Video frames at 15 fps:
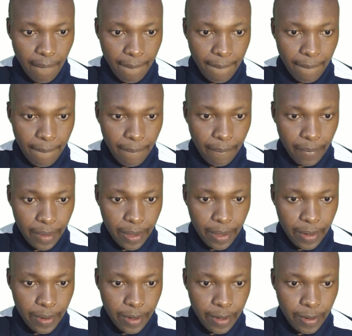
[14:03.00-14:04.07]
And
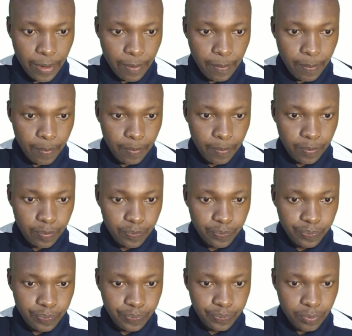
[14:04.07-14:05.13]
then
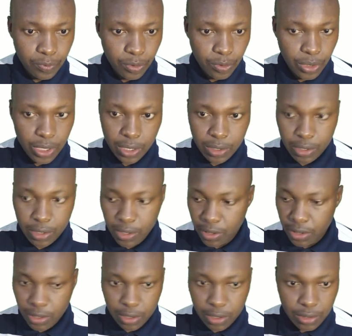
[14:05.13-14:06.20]
working these
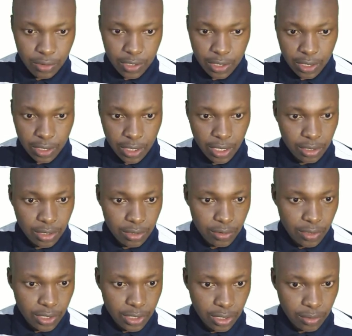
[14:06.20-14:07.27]
using the
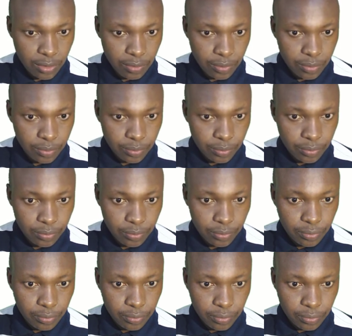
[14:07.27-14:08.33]
calculator,
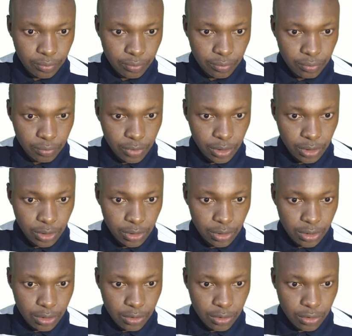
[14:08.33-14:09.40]
this
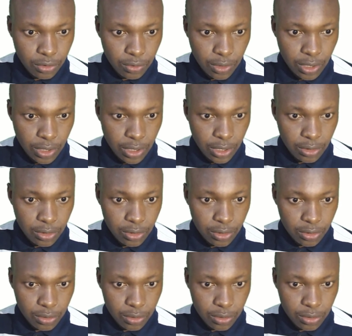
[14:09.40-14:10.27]
is what you get.